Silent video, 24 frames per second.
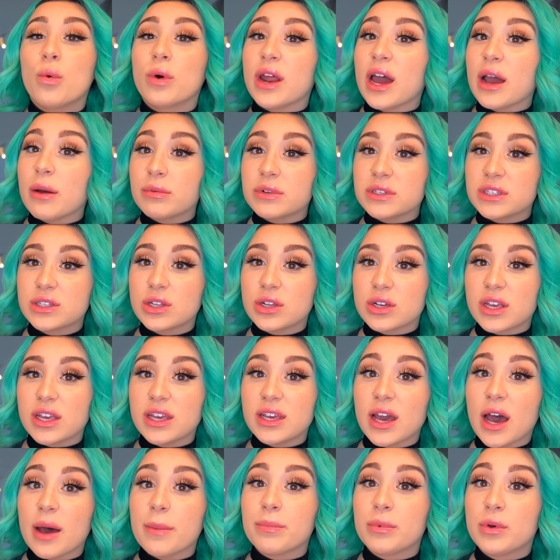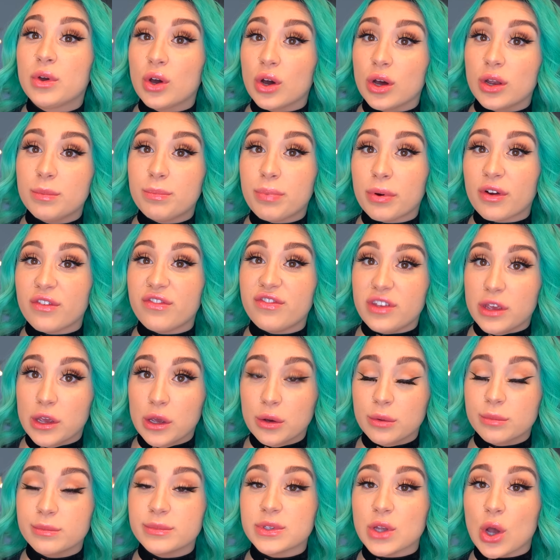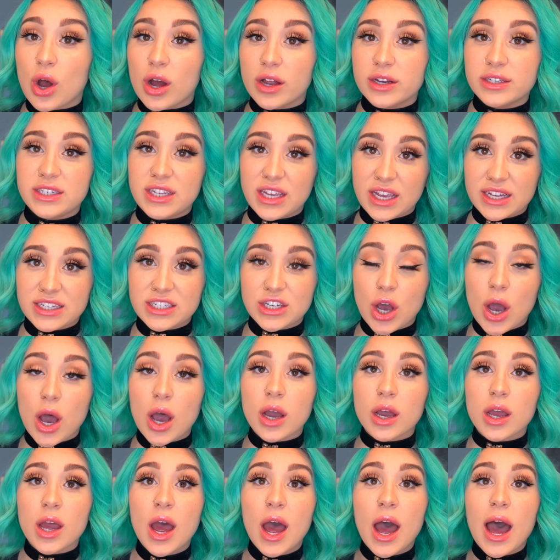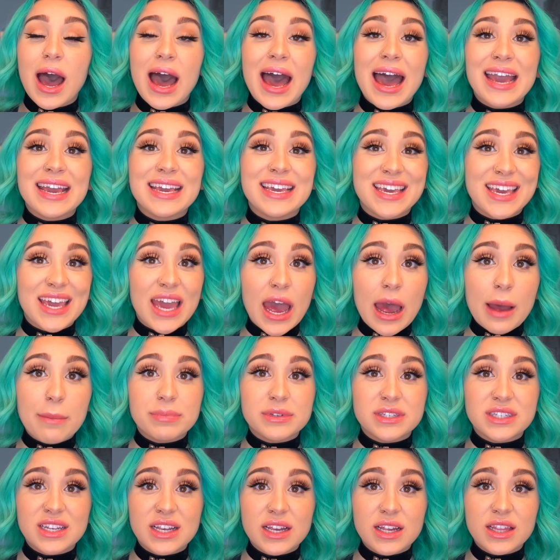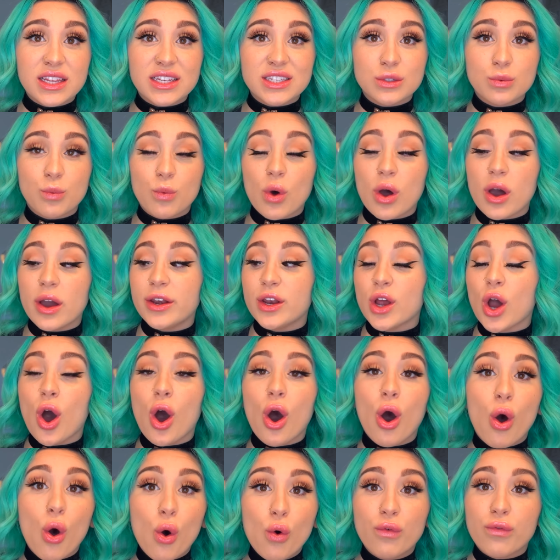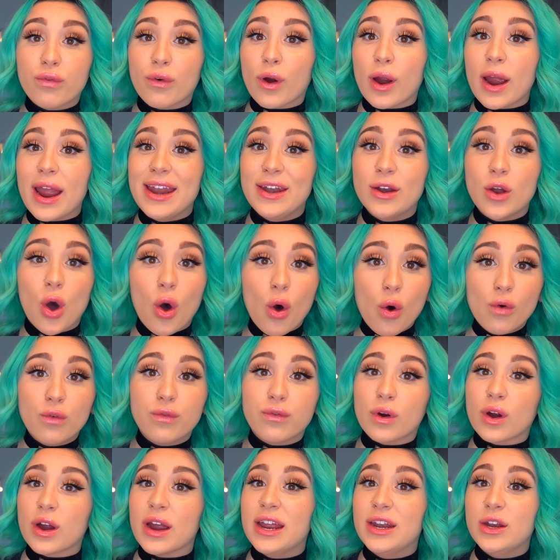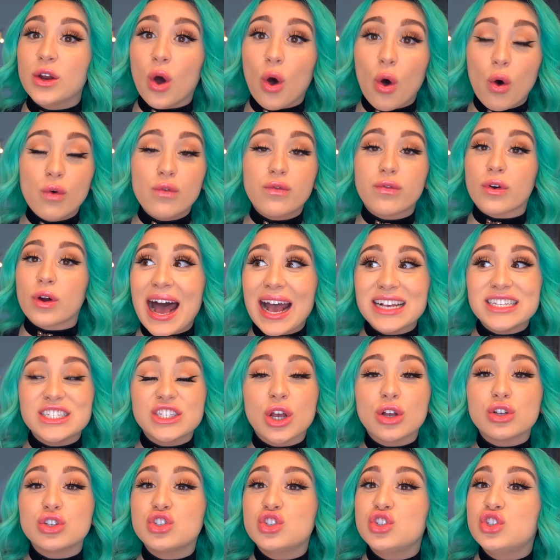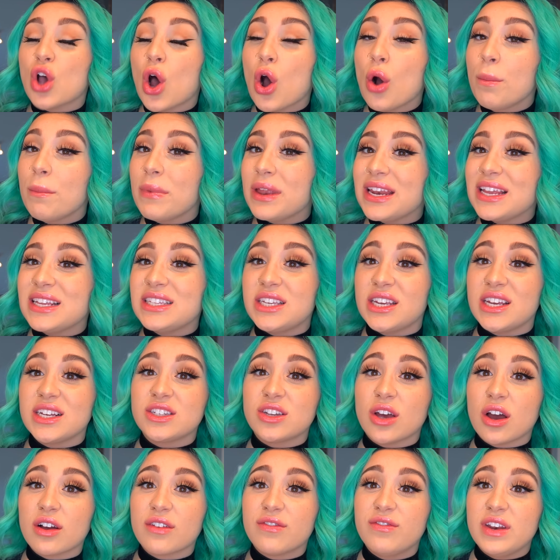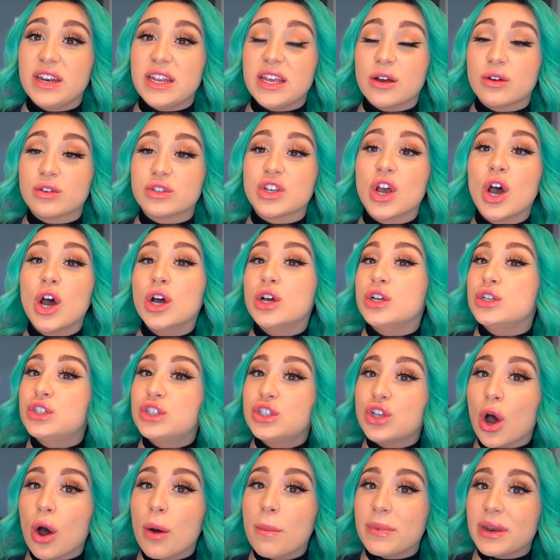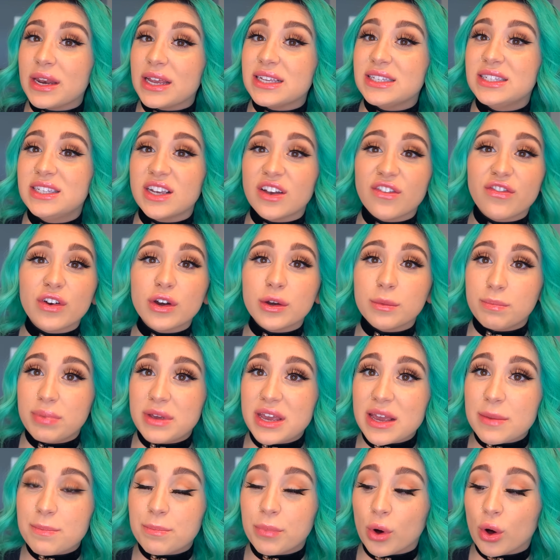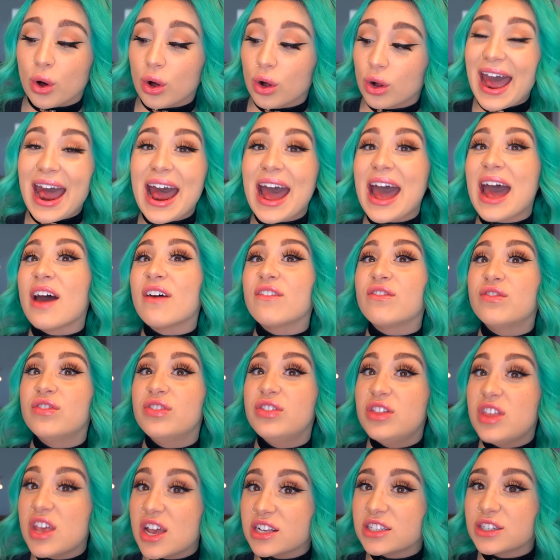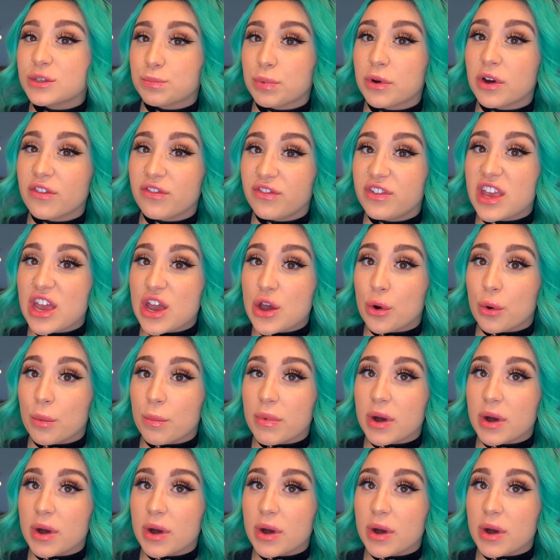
When I was looking up good perfumes on TikTok, I kept seeing this one over and over and over. I saw so many TikTok videos, so many different people have this perfume.